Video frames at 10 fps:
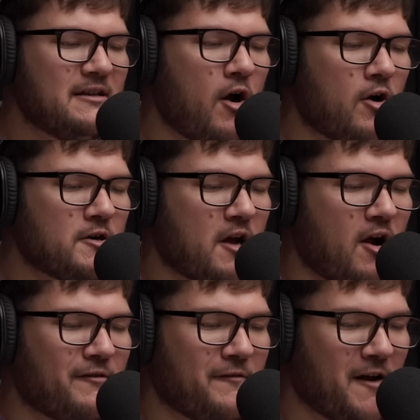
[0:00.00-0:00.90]
and Art
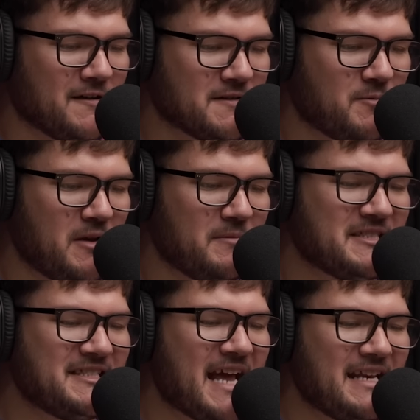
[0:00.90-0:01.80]
Arfons would
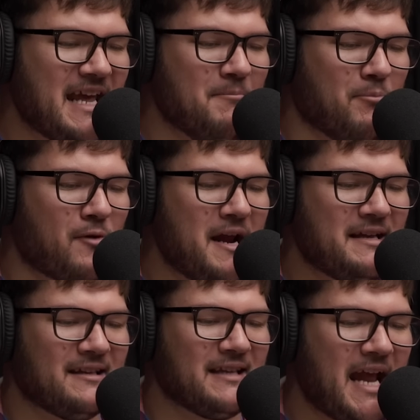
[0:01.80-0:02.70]
set and
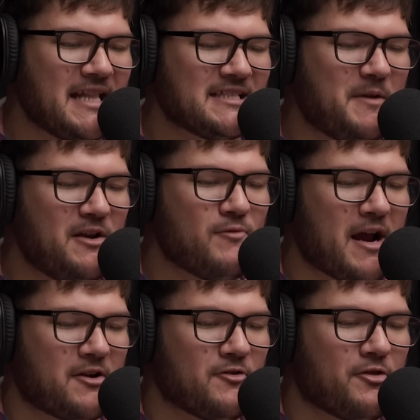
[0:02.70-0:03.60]
break the land speed
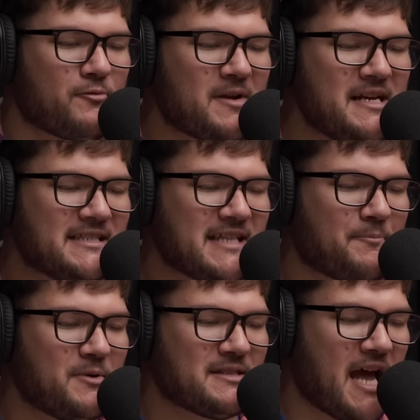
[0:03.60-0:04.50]
record 3 separate